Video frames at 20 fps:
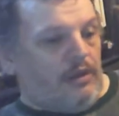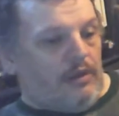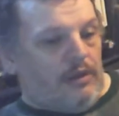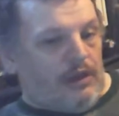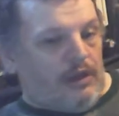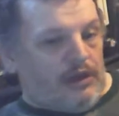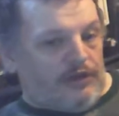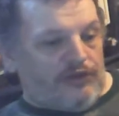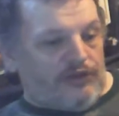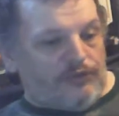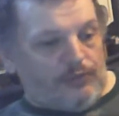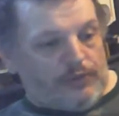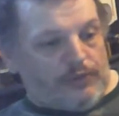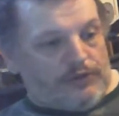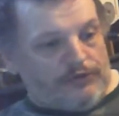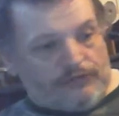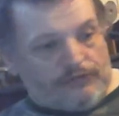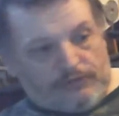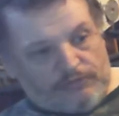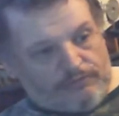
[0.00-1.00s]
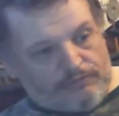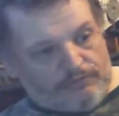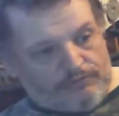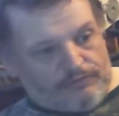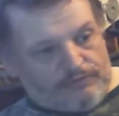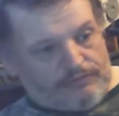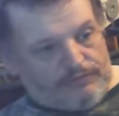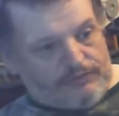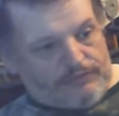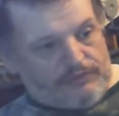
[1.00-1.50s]
and this one
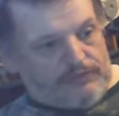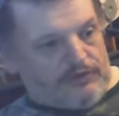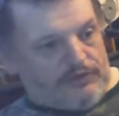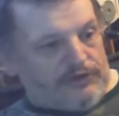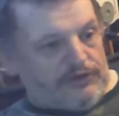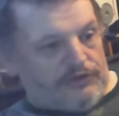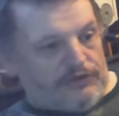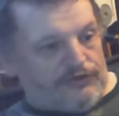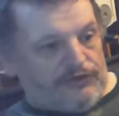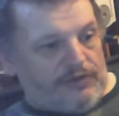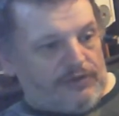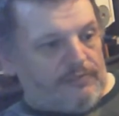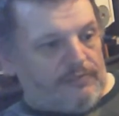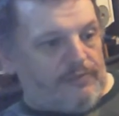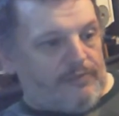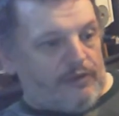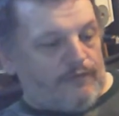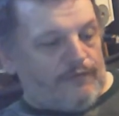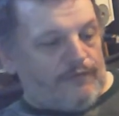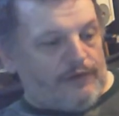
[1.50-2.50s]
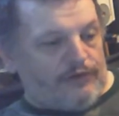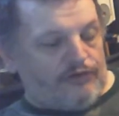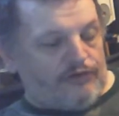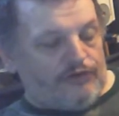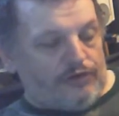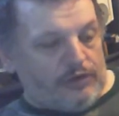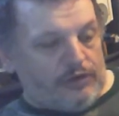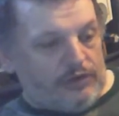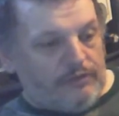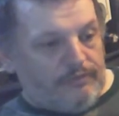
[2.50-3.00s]
is
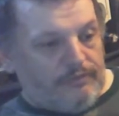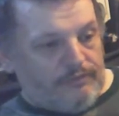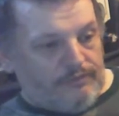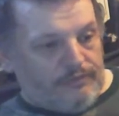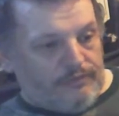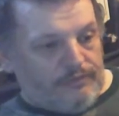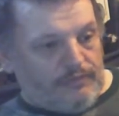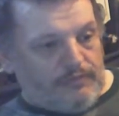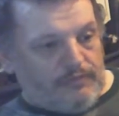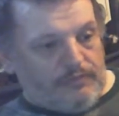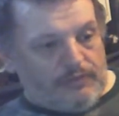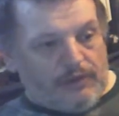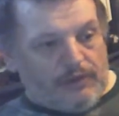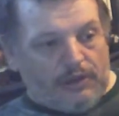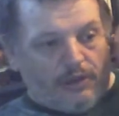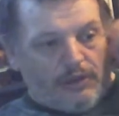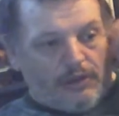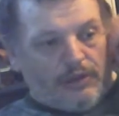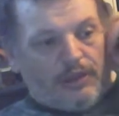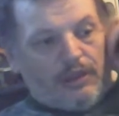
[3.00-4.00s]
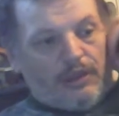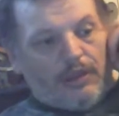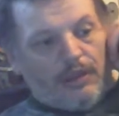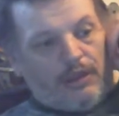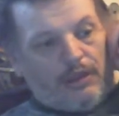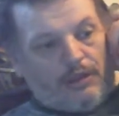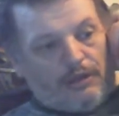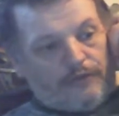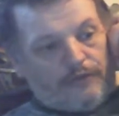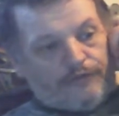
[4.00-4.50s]
malfunctioning.
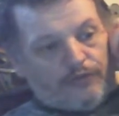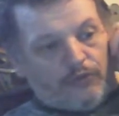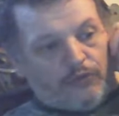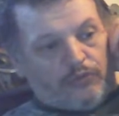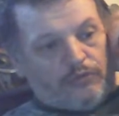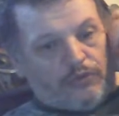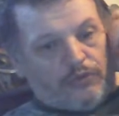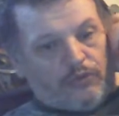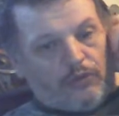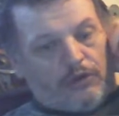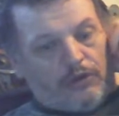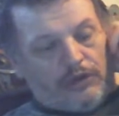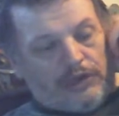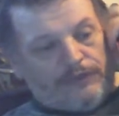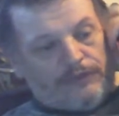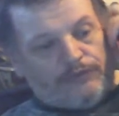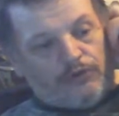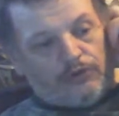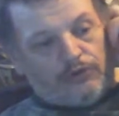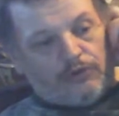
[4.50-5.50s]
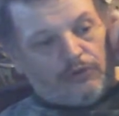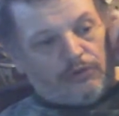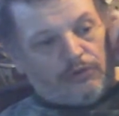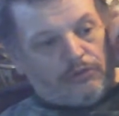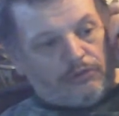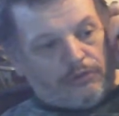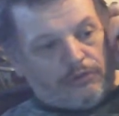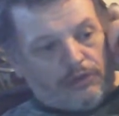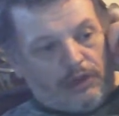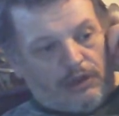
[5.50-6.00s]
I thought, well, I'll have a look
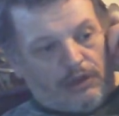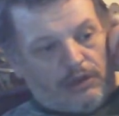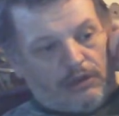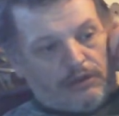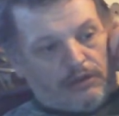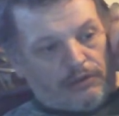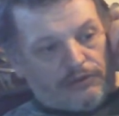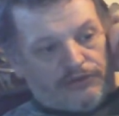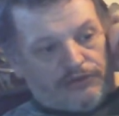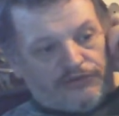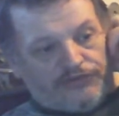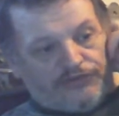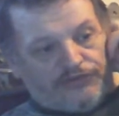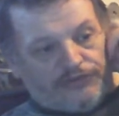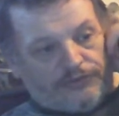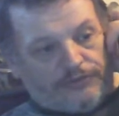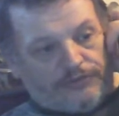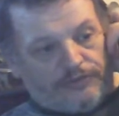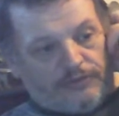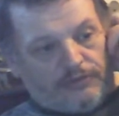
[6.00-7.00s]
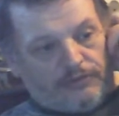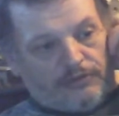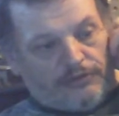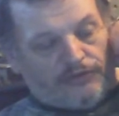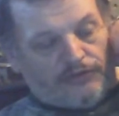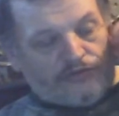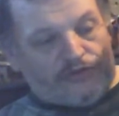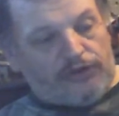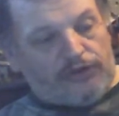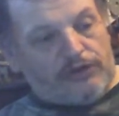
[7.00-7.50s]
on Argus,
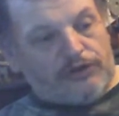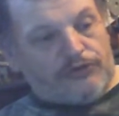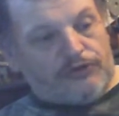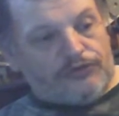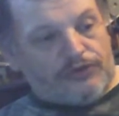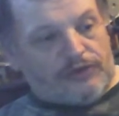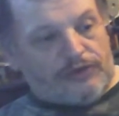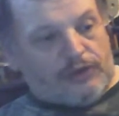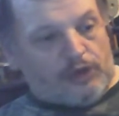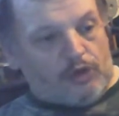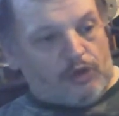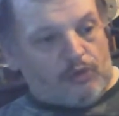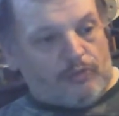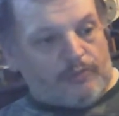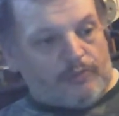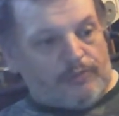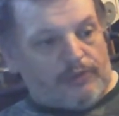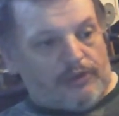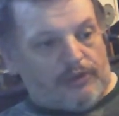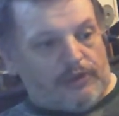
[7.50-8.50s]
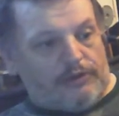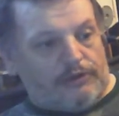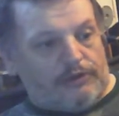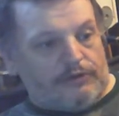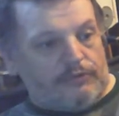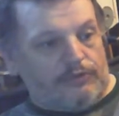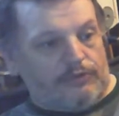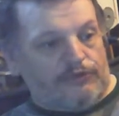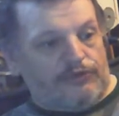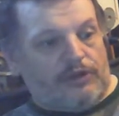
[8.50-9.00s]
because Argus are open, but they
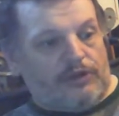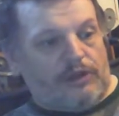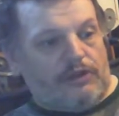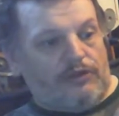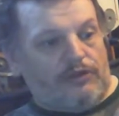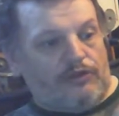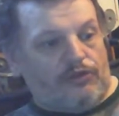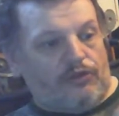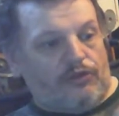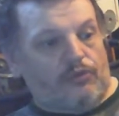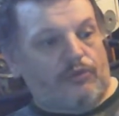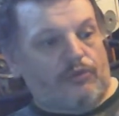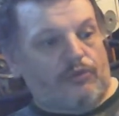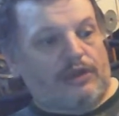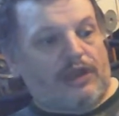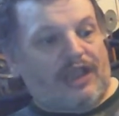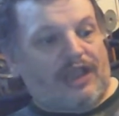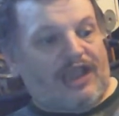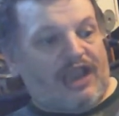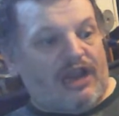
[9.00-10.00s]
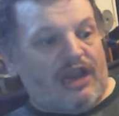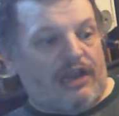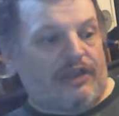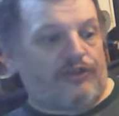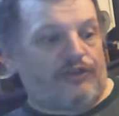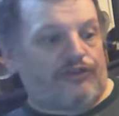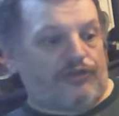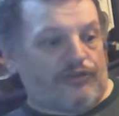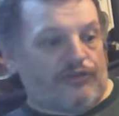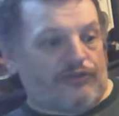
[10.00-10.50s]
only was doing
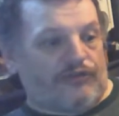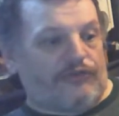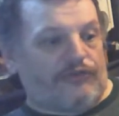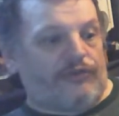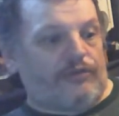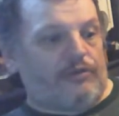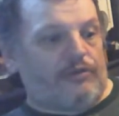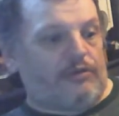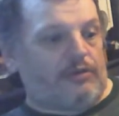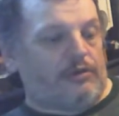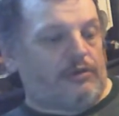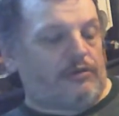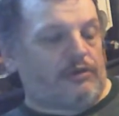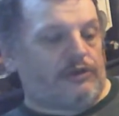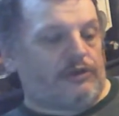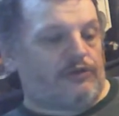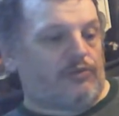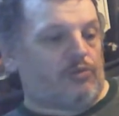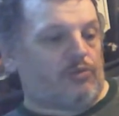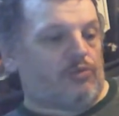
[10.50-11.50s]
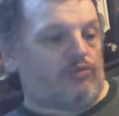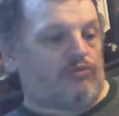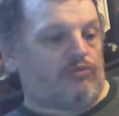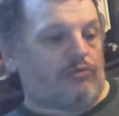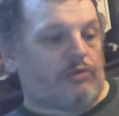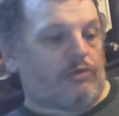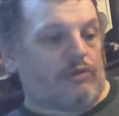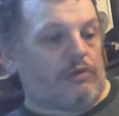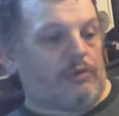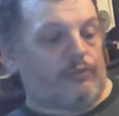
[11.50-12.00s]
collections. You know, you have to order
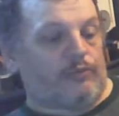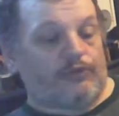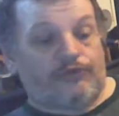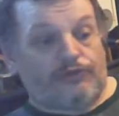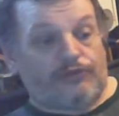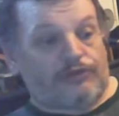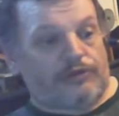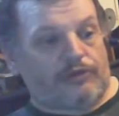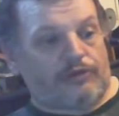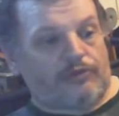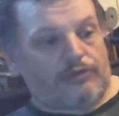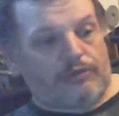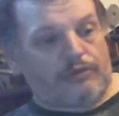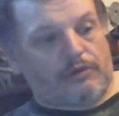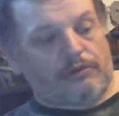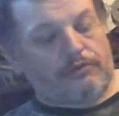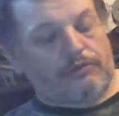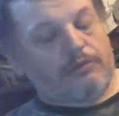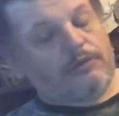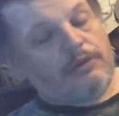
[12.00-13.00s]
online, which I did not know